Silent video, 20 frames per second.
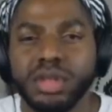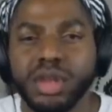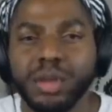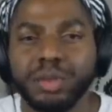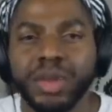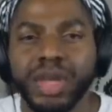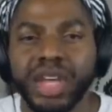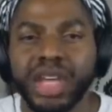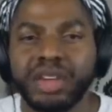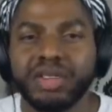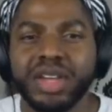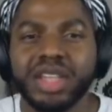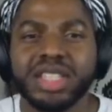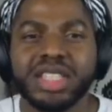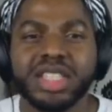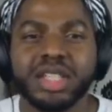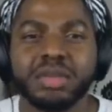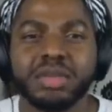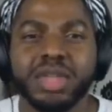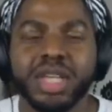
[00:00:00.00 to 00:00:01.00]
Being in a
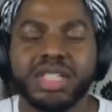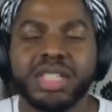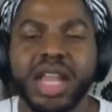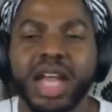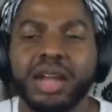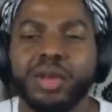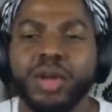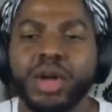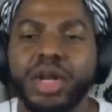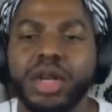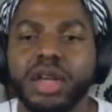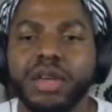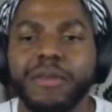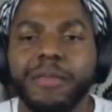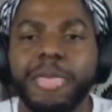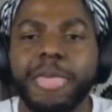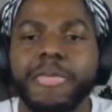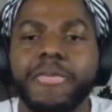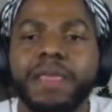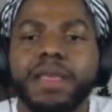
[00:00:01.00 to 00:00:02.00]
relationship takes a lot of work,
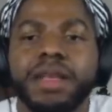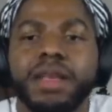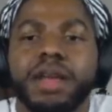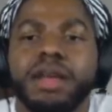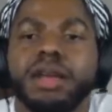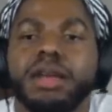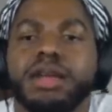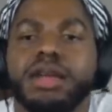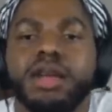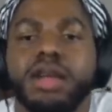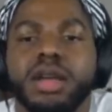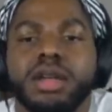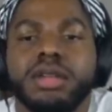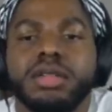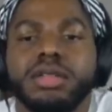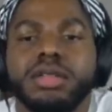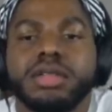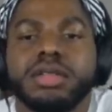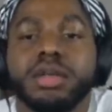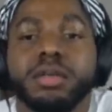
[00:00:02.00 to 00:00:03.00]

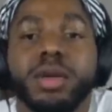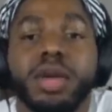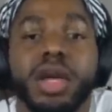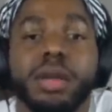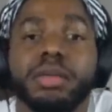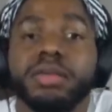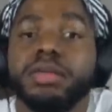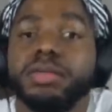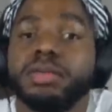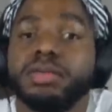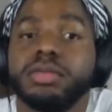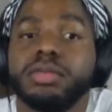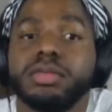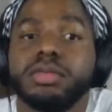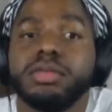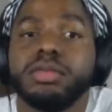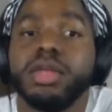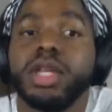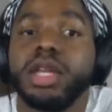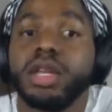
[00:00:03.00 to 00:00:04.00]
but I'm
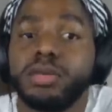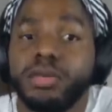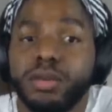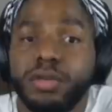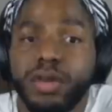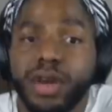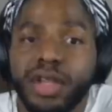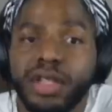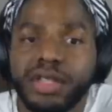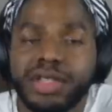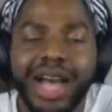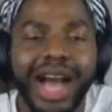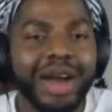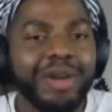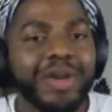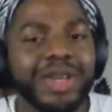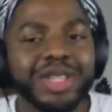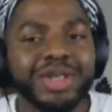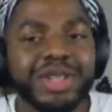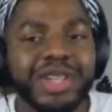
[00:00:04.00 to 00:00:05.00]
looking for friends. I
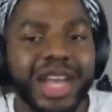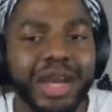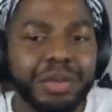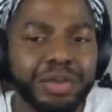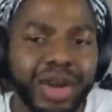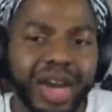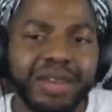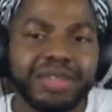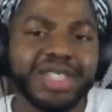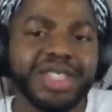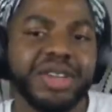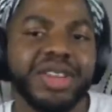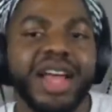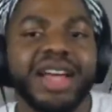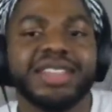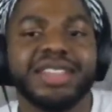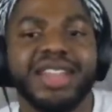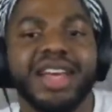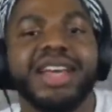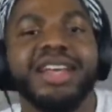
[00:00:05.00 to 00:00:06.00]
went to an improv show
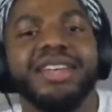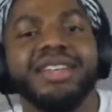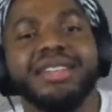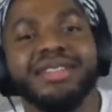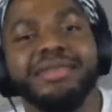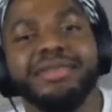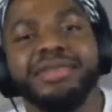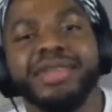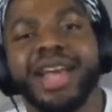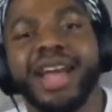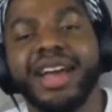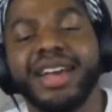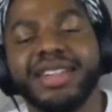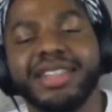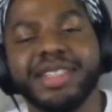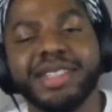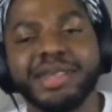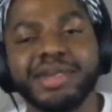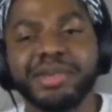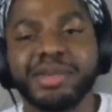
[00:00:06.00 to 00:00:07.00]
last night,
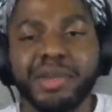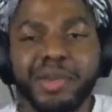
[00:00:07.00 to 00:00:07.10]
guys.